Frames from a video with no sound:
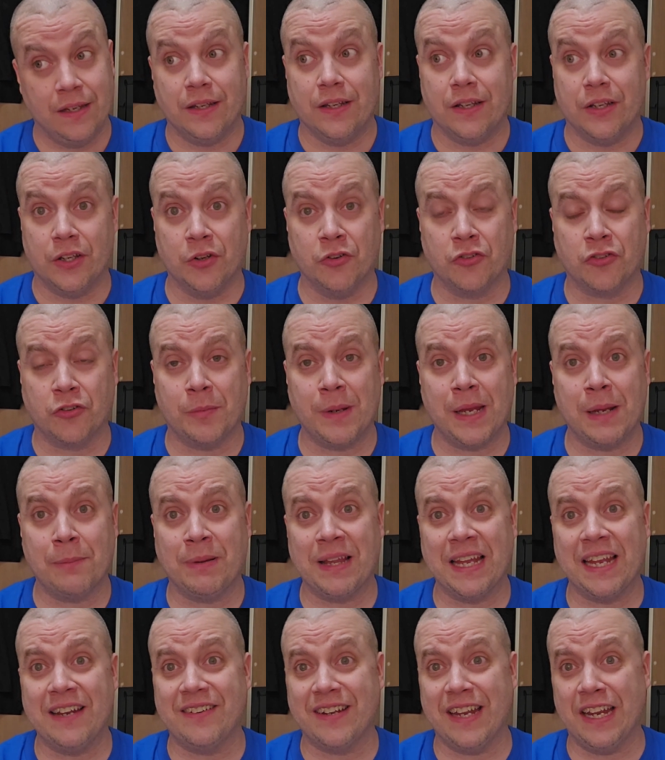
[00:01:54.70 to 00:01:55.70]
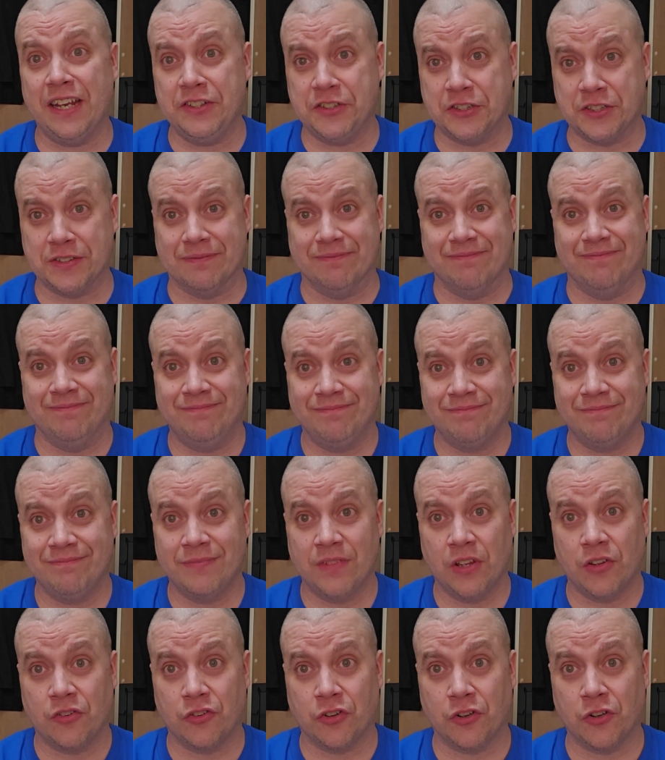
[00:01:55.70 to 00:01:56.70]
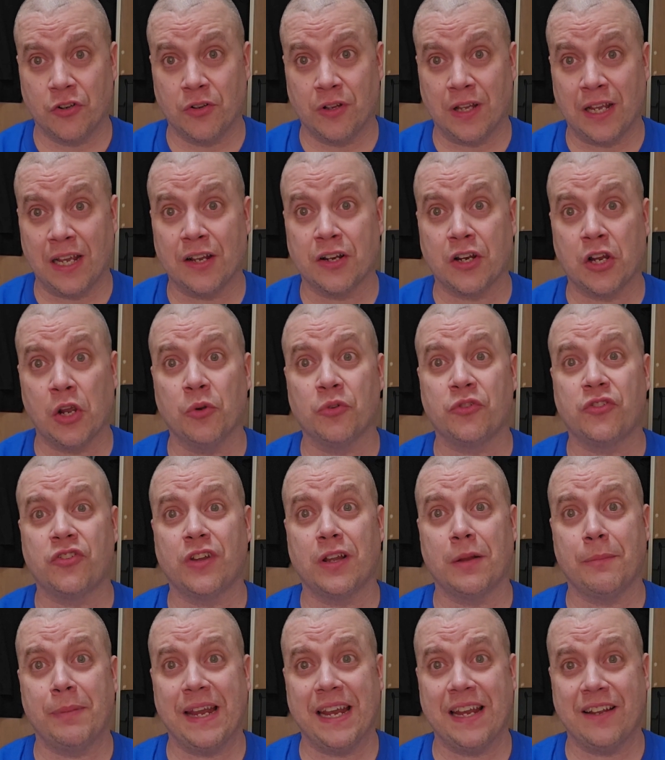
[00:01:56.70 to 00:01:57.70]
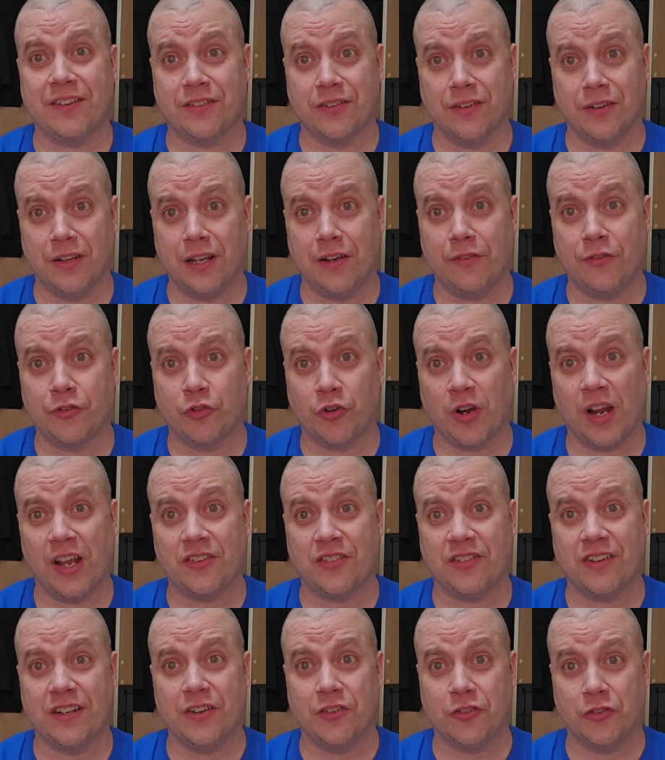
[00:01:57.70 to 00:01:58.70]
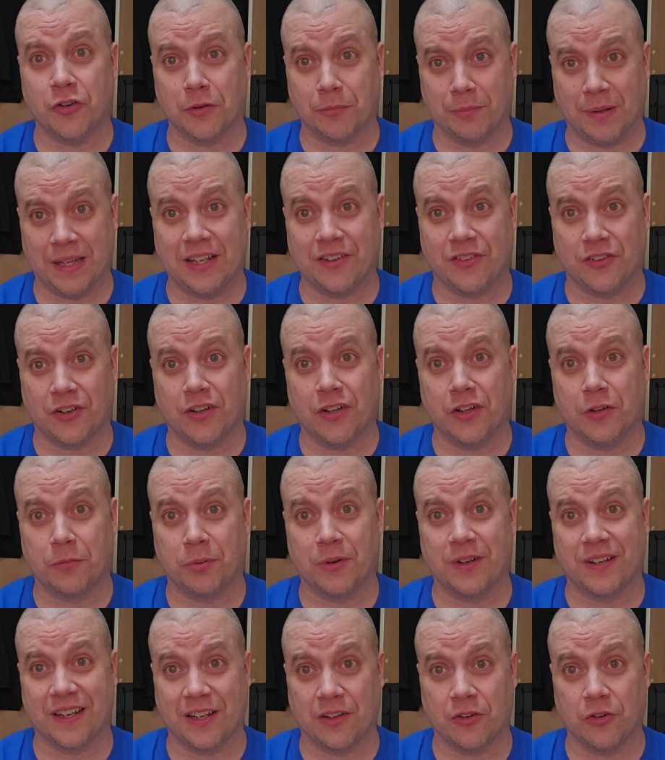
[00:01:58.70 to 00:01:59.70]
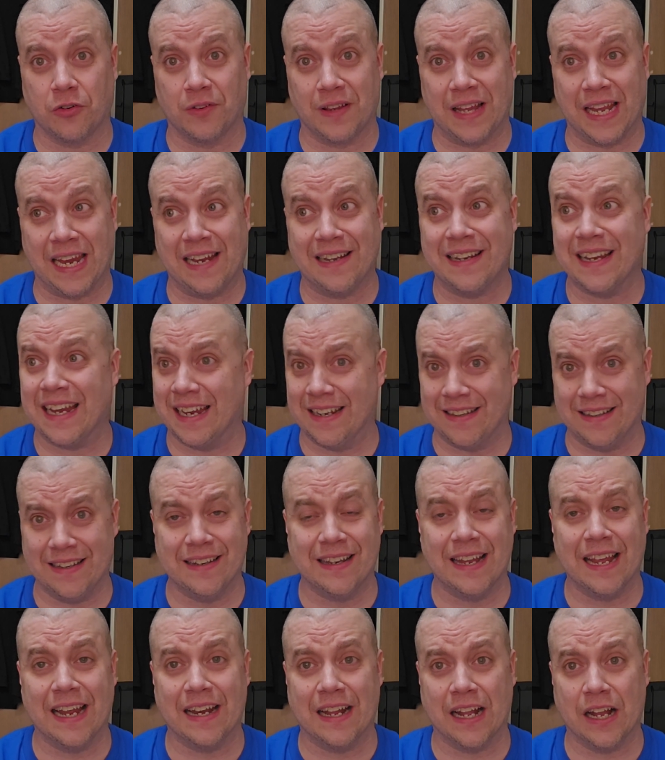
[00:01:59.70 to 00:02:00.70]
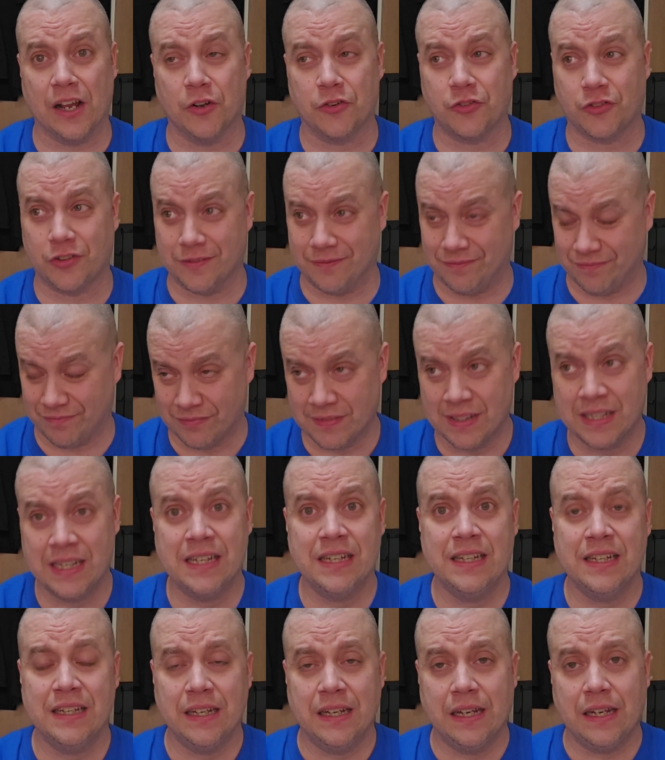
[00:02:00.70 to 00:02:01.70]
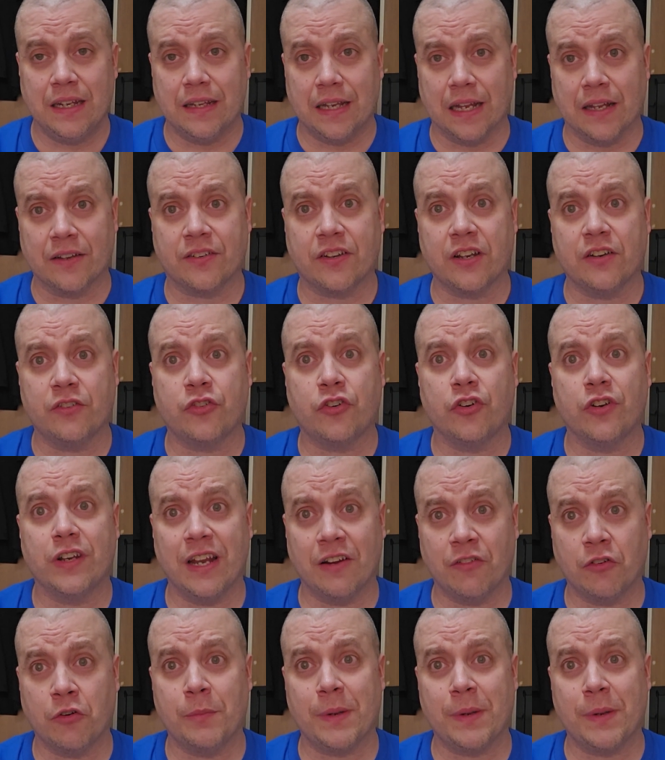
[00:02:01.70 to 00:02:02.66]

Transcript: Used to be a plantation. So a lot of ghosts of the past and a lot of atrocities took place on this particular land and in that house. And that stuff should never